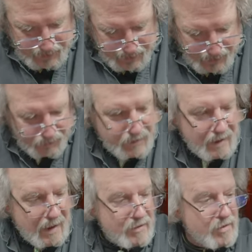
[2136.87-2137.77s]
out to
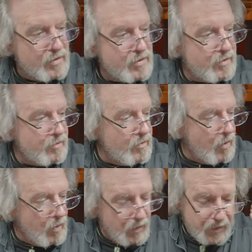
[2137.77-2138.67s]
get to the screw
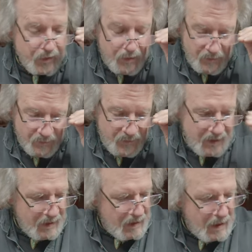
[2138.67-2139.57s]
holes,
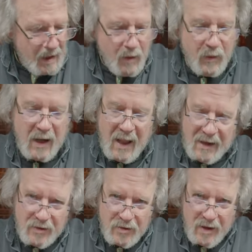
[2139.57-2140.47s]
what I like
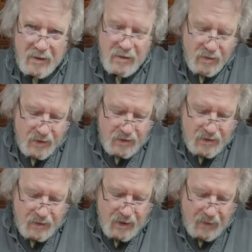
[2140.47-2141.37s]
to try to do
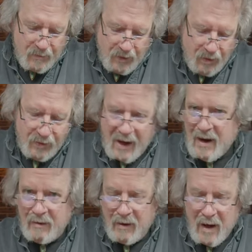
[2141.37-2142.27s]
is that little
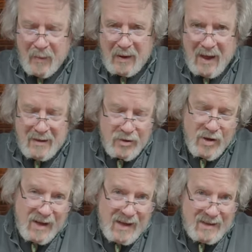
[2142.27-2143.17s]
diagram, I'd like to
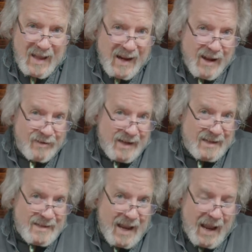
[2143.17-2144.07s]
try to get that out
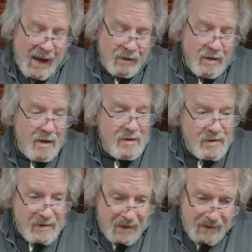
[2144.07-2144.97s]
intact,
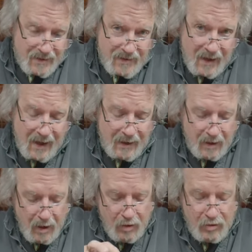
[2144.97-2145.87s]
set it aside,
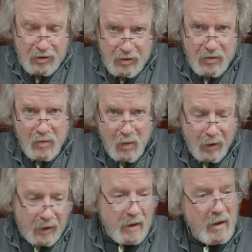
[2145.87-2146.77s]
do the
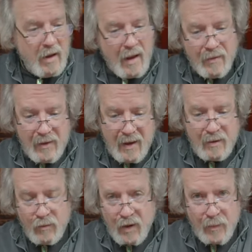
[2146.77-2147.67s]
work, and
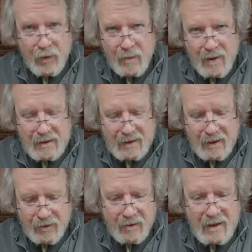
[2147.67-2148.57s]
then when I put it back
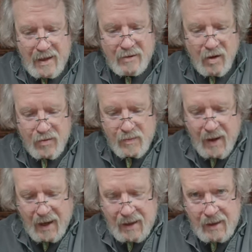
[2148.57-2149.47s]
together, it goes
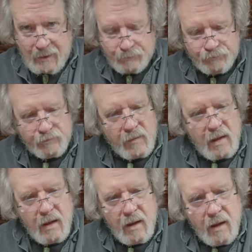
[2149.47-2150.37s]
back in.
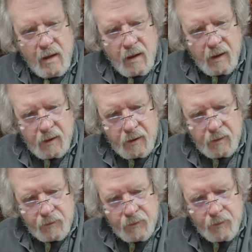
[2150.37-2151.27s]
Uh,
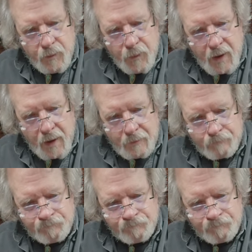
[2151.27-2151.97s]
but